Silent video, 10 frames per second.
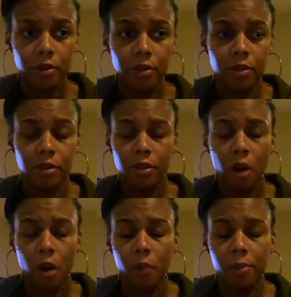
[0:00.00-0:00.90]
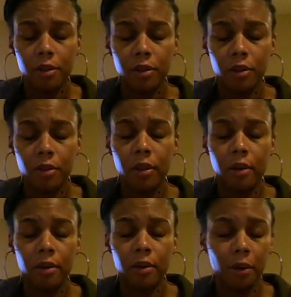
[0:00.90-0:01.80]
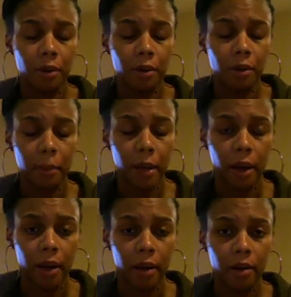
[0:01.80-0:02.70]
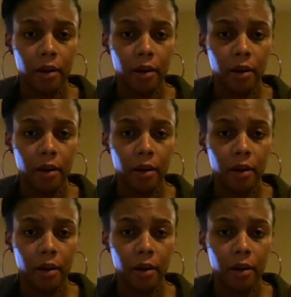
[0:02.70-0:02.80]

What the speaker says: She's a small woman, he could have hurt her really bad.